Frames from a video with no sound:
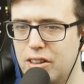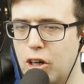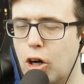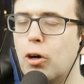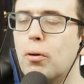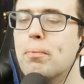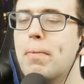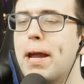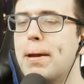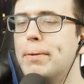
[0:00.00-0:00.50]

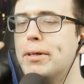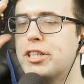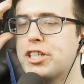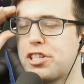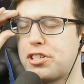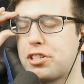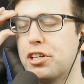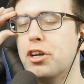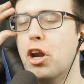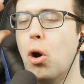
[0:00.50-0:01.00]
Or maybe
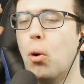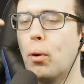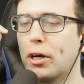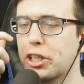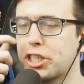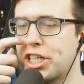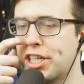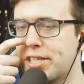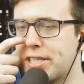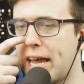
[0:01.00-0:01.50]
just to know where
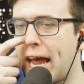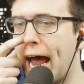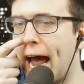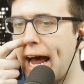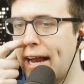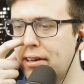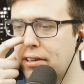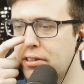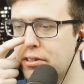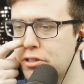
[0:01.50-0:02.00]
she's
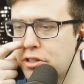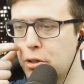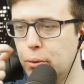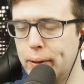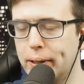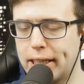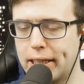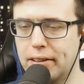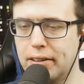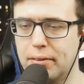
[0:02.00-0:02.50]
at so
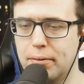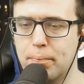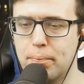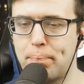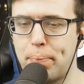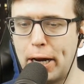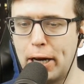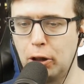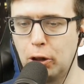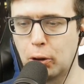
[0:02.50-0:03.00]
we could
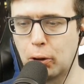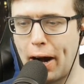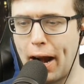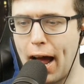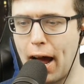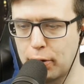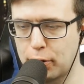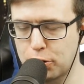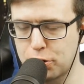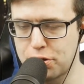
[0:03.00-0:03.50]
bail her
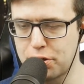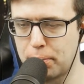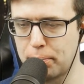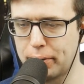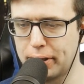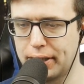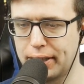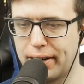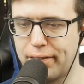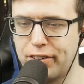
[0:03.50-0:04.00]
out or
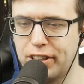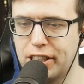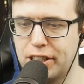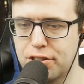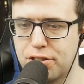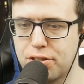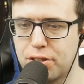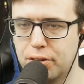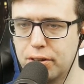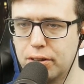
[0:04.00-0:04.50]
something if he
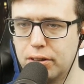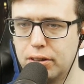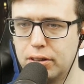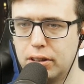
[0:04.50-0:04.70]
needs to.